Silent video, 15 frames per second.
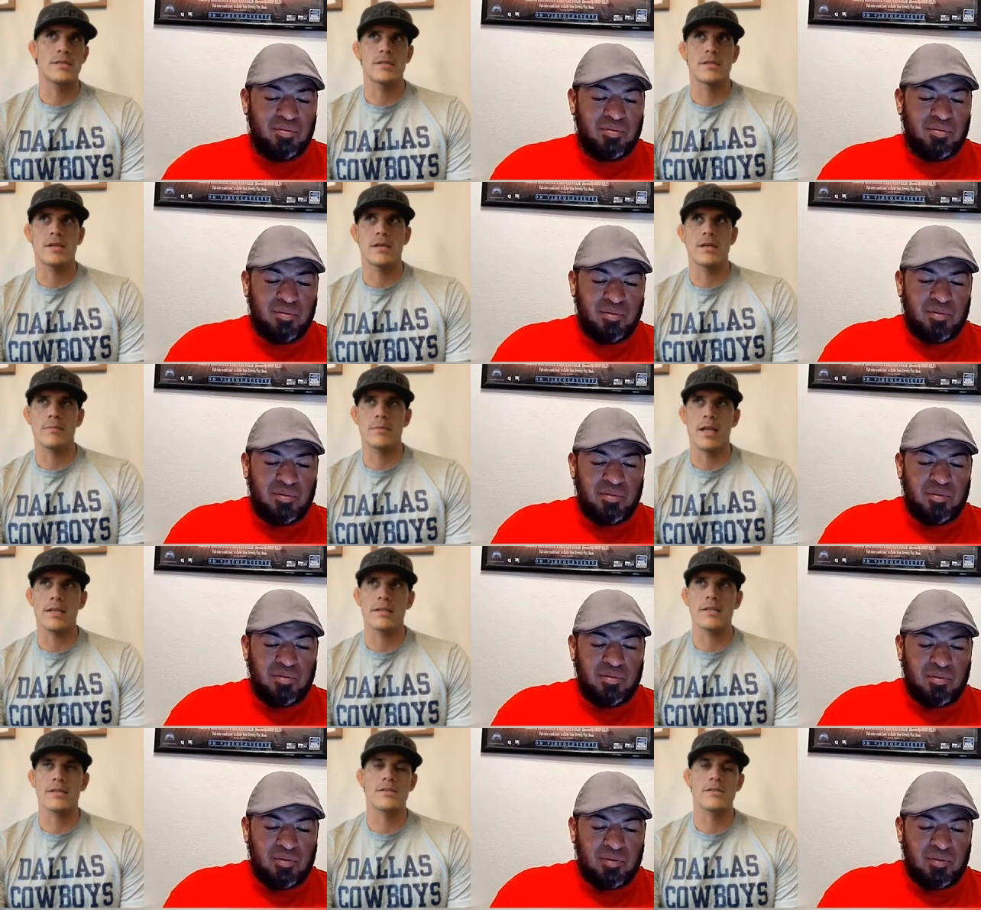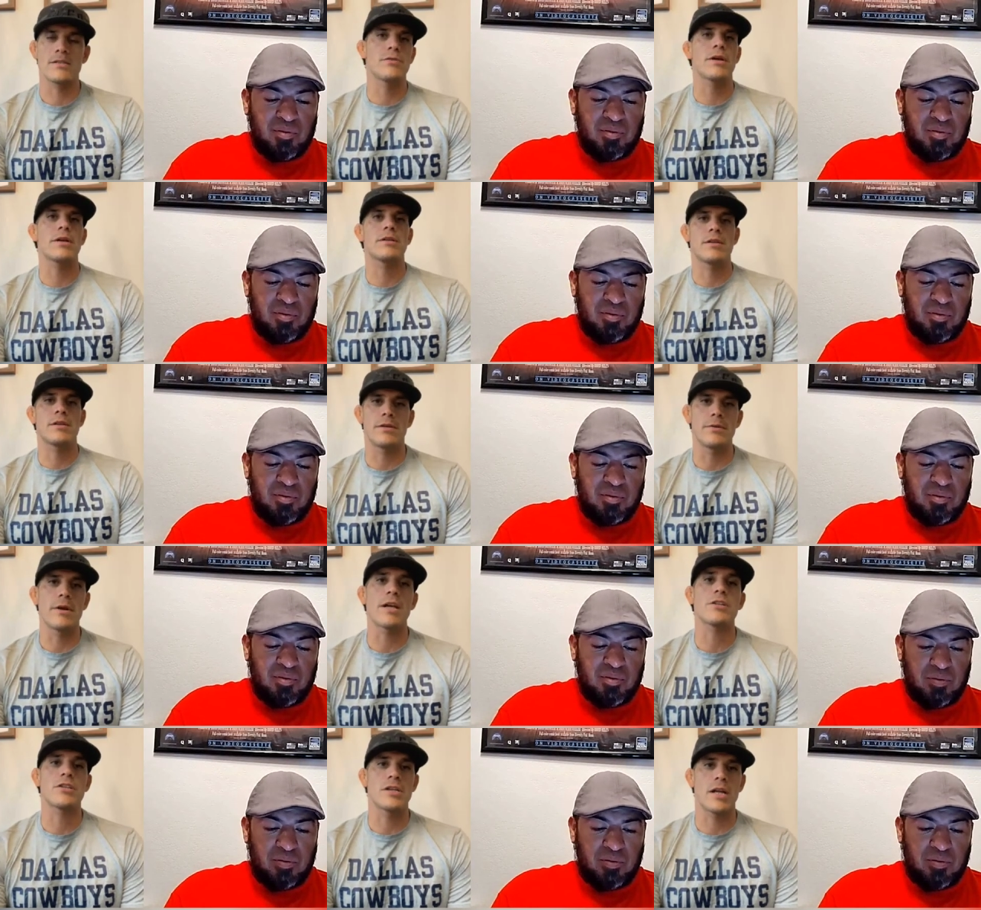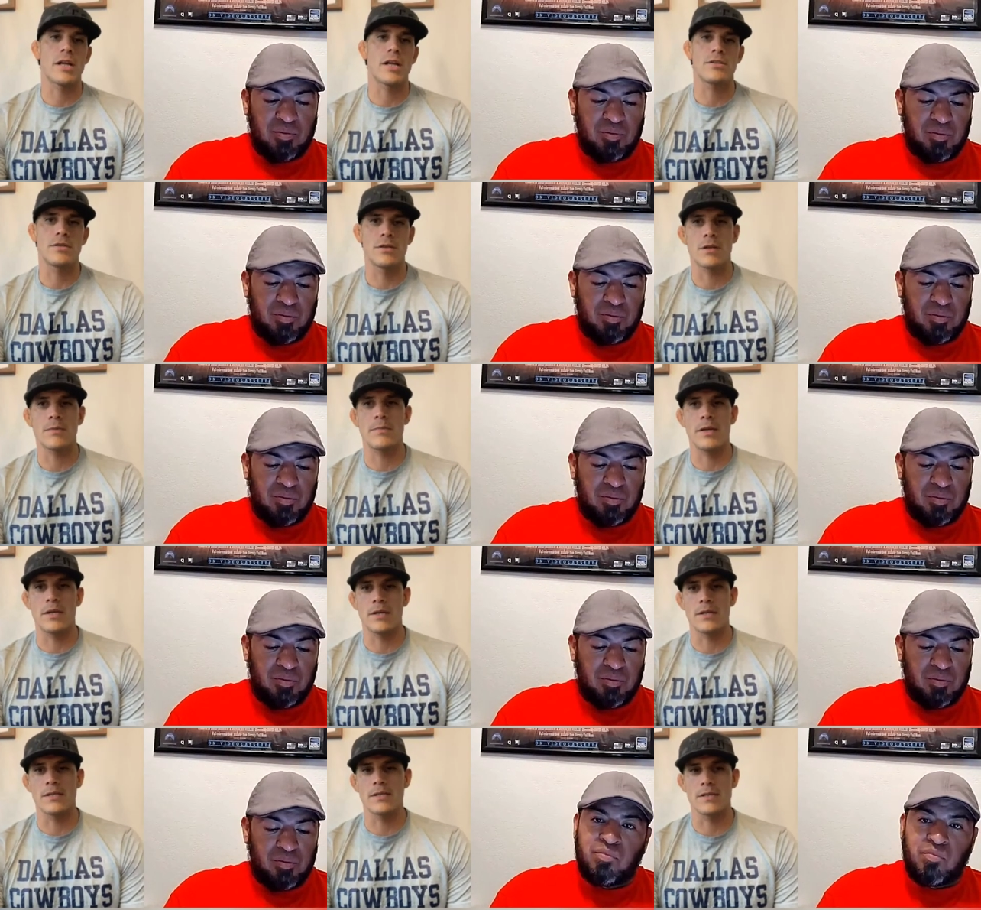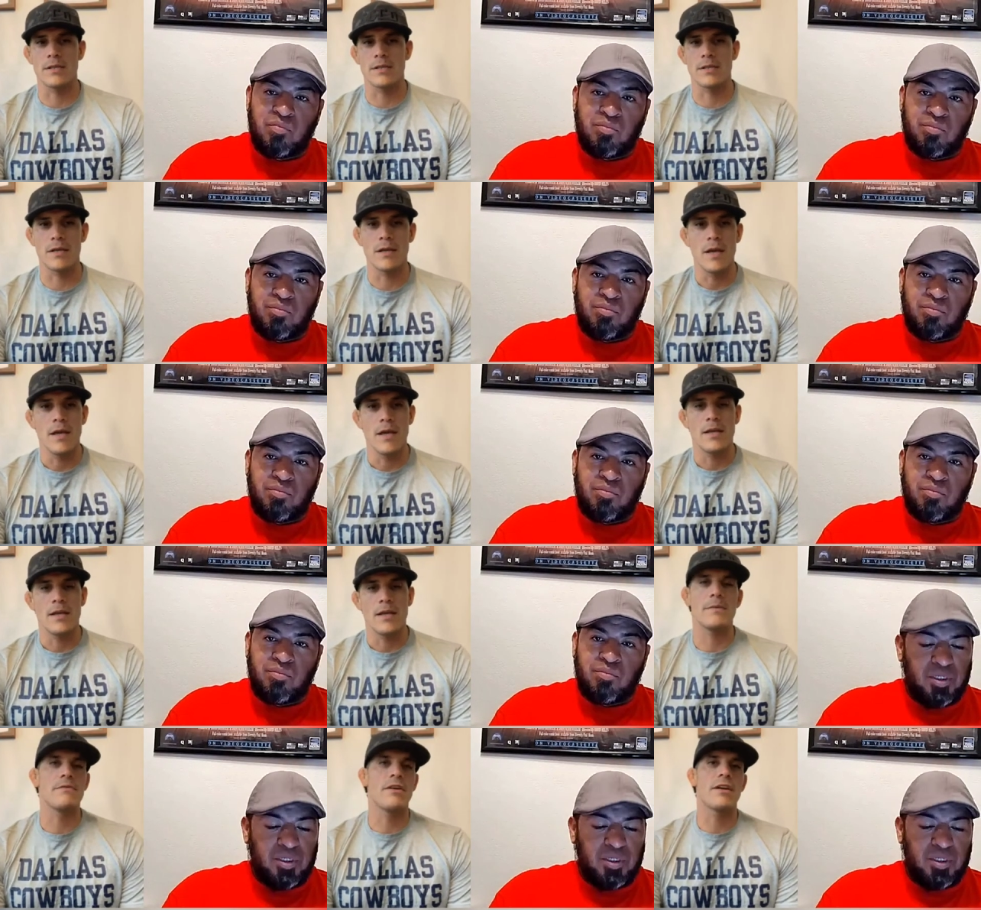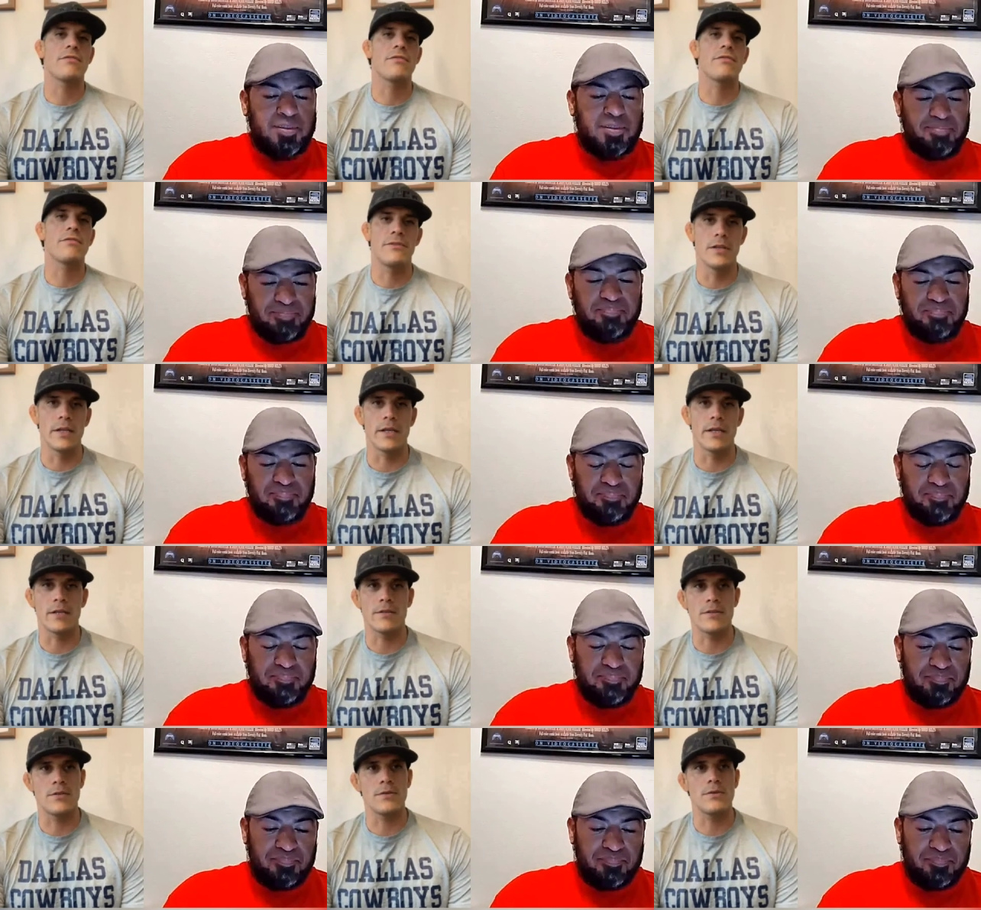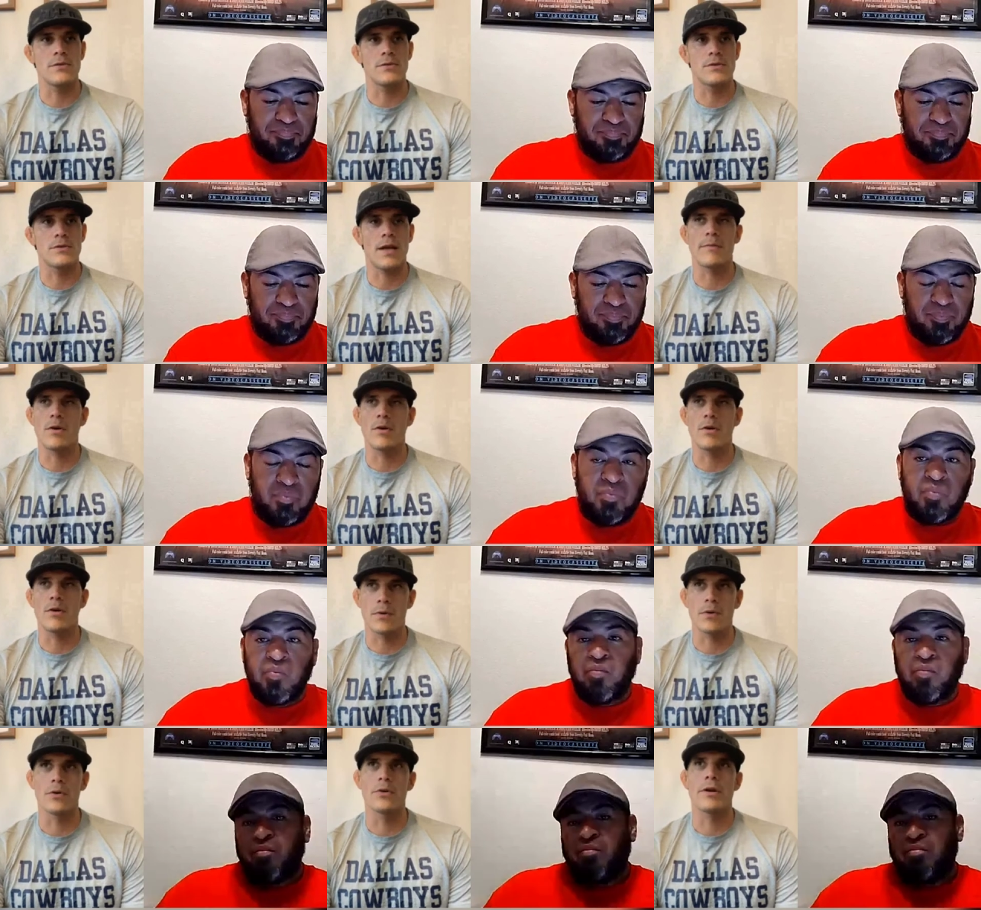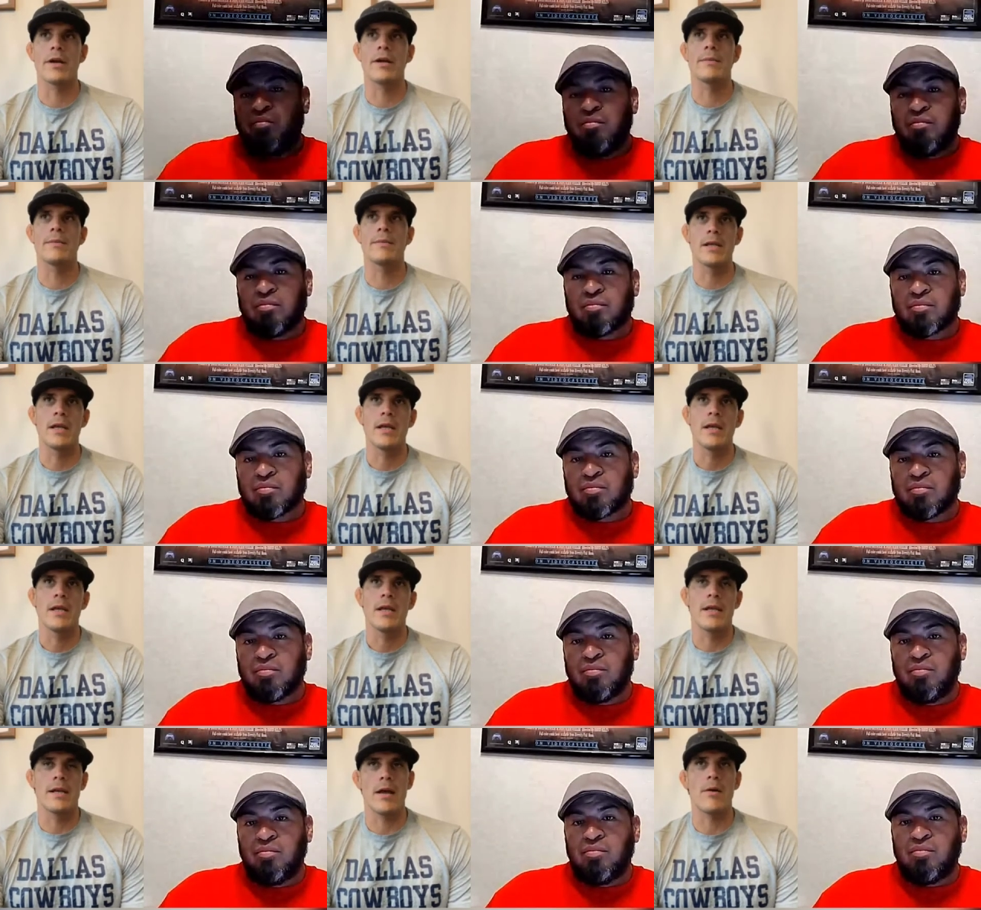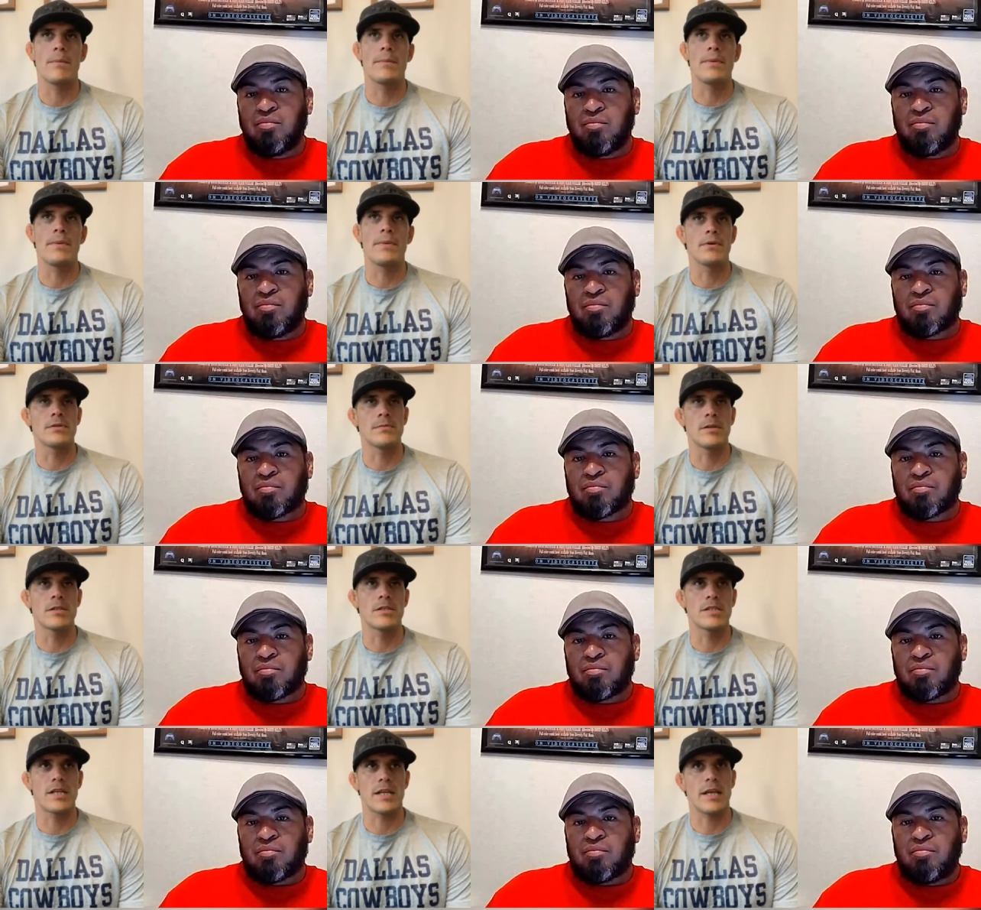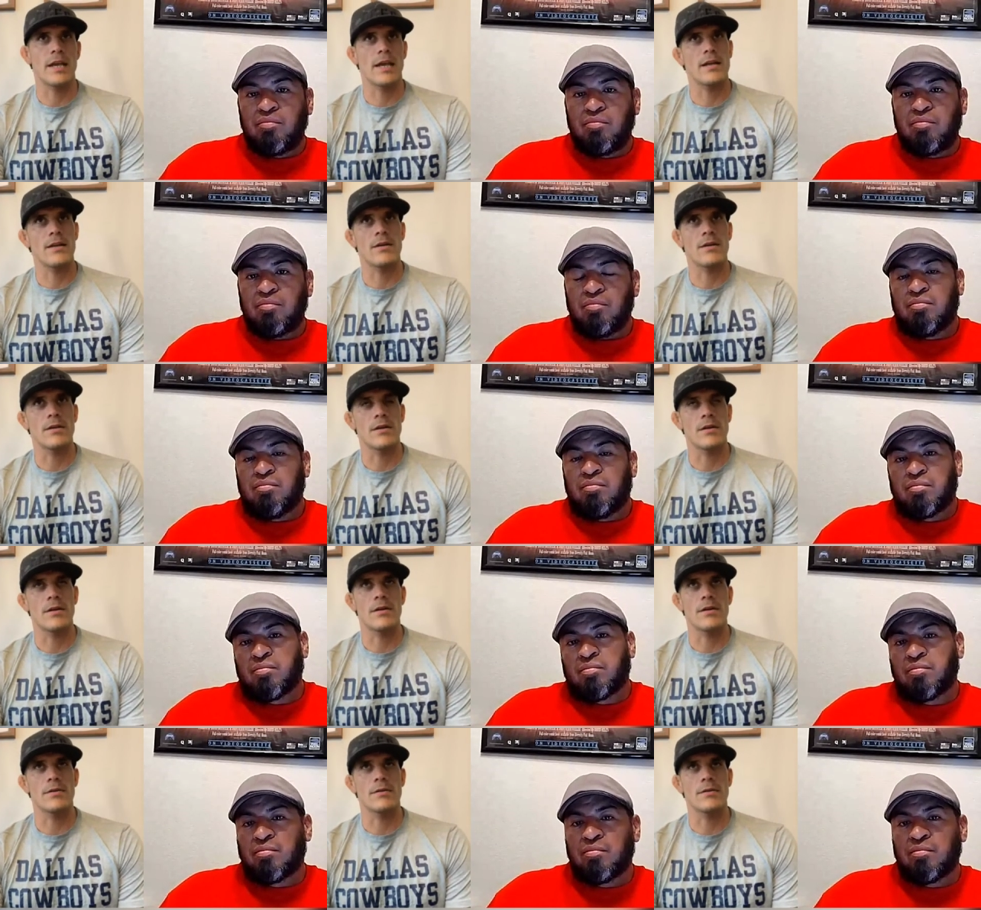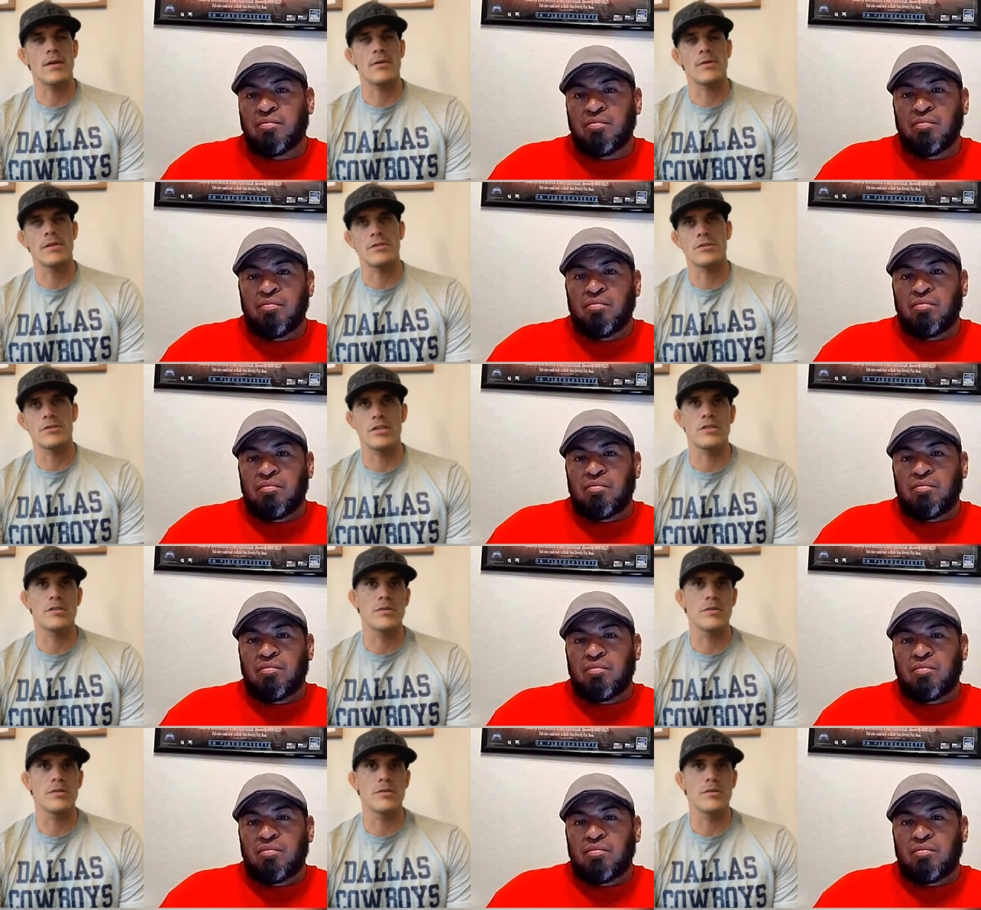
Speaker 1: this is uh, I'm glad this is dire- the direction I took because uh, it's been very fulfilling to to have my own program and and help people as much as I can on uh, not only in